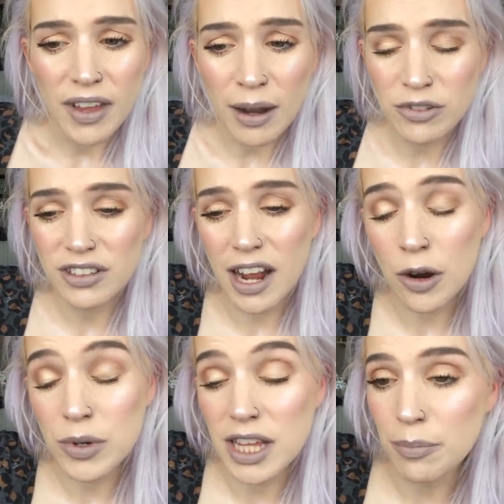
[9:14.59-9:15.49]
I'm just
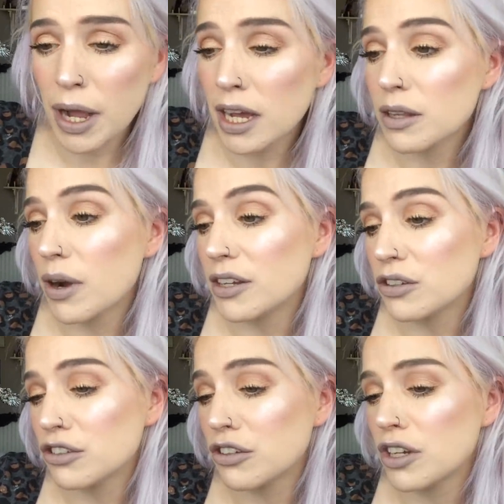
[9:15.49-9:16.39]
down with it. By the way,
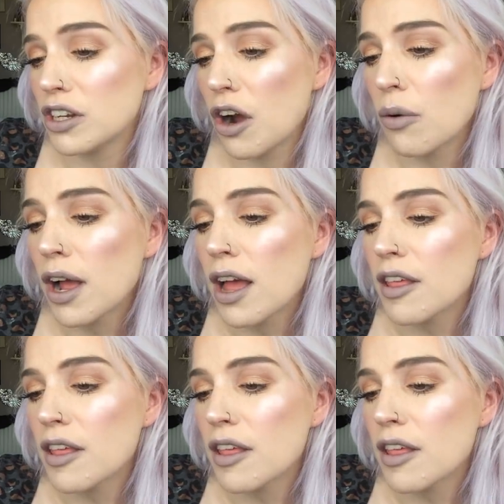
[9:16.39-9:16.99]
just so you know,